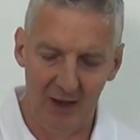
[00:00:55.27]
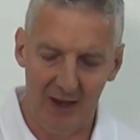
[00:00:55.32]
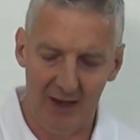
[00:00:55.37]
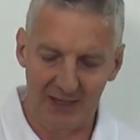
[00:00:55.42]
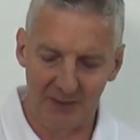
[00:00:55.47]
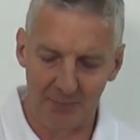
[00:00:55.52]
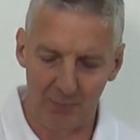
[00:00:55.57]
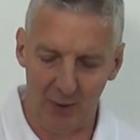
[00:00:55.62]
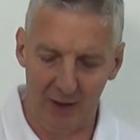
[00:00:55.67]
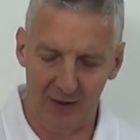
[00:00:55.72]

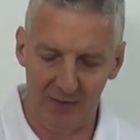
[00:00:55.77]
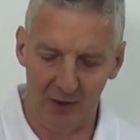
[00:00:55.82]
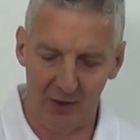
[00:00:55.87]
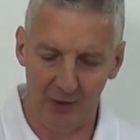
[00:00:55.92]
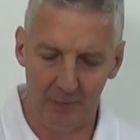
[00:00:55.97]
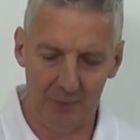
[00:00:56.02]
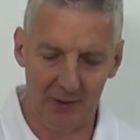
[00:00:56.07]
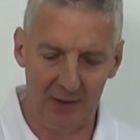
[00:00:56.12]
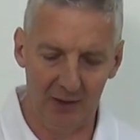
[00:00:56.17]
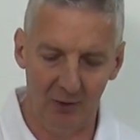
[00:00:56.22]
It's branded
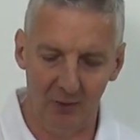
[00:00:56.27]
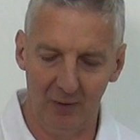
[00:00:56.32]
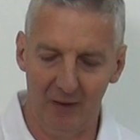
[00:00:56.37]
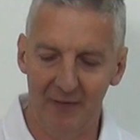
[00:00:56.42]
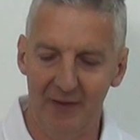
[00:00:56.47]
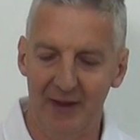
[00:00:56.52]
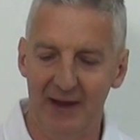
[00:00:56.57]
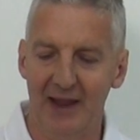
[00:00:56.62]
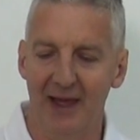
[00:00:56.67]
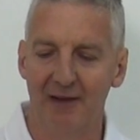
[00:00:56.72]
up here,
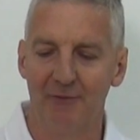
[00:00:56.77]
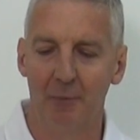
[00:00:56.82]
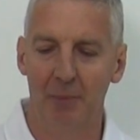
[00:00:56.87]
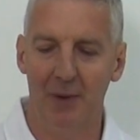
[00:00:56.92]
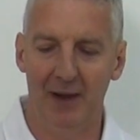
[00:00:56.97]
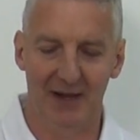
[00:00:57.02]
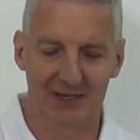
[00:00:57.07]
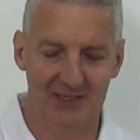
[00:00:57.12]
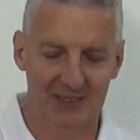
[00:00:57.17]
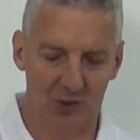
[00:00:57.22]
and then I have a
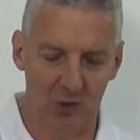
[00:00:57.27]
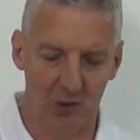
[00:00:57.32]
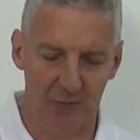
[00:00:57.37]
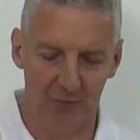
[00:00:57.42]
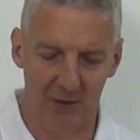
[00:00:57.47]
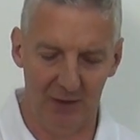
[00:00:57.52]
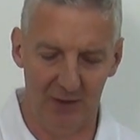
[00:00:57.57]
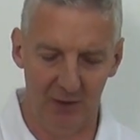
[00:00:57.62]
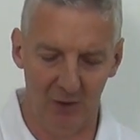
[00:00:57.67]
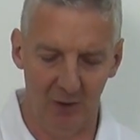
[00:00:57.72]
plastic
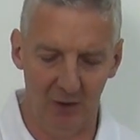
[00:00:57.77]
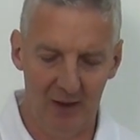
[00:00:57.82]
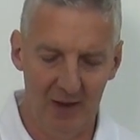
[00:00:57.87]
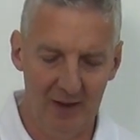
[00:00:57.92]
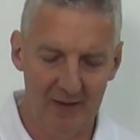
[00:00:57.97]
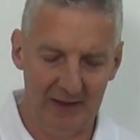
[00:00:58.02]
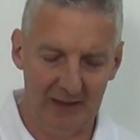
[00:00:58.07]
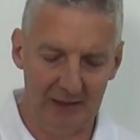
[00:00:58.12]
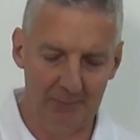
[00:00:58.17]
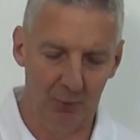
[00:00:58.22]
cover here
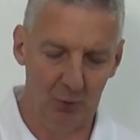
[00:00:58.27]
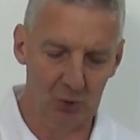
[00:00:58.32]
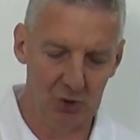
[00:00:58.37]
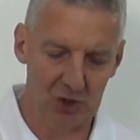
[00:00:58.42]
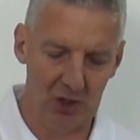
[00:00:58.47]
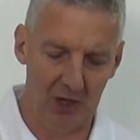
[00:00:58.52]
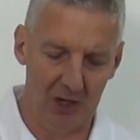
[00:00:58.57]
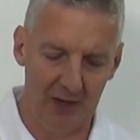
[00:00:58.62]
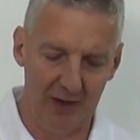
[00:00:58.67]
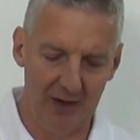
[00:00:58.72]
that will
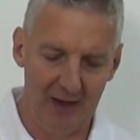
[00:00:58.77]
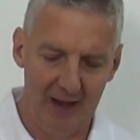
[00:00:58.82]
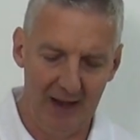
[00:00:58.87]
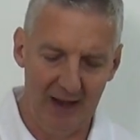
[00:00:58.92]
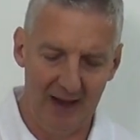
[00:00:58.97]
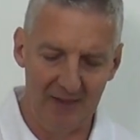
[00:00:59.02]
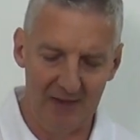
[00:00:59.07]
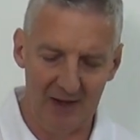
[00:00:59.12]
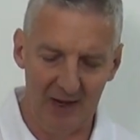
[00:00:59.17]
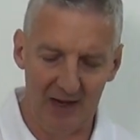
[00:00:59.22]
push on,
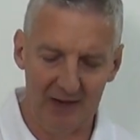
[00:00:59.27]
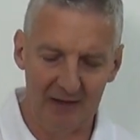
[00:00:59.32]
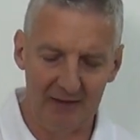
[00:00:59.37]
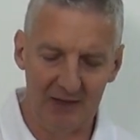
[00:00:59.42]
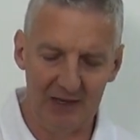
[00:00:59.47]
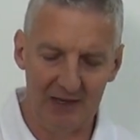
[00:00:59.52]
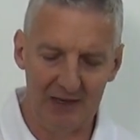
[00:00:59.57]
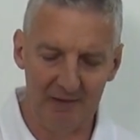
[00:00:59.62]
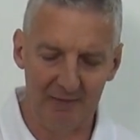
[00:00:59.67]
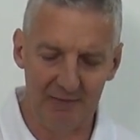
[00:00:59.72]
and the
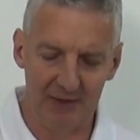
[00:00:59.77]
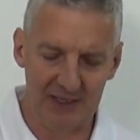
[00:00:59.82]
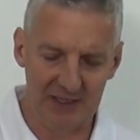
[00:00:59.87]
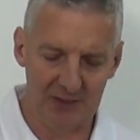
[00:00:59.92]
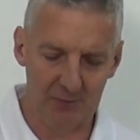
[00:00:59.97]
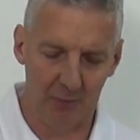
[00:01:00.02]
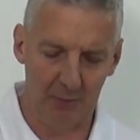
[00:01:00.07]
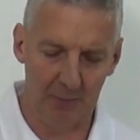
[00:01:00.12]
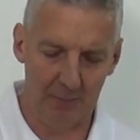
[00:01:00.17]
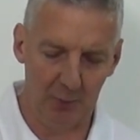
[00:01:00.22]
idea of
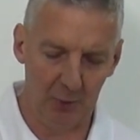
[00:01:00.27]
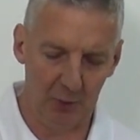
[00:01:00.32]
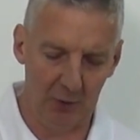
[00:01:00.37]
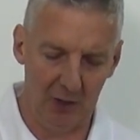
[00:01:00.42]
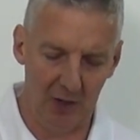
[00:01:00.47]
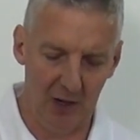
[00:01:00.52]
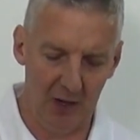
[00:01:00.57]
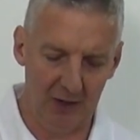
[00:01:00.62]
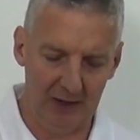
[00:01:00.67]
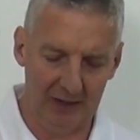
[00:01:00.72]
this when we put
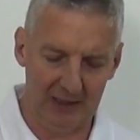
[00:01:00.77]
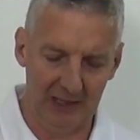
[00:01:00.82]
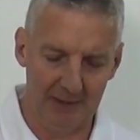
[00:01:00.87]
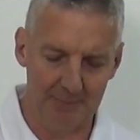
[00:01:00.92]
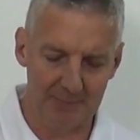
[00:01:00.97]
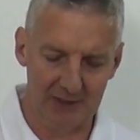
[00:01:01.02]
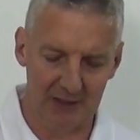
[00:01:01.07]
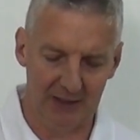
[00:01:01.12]
it on and clips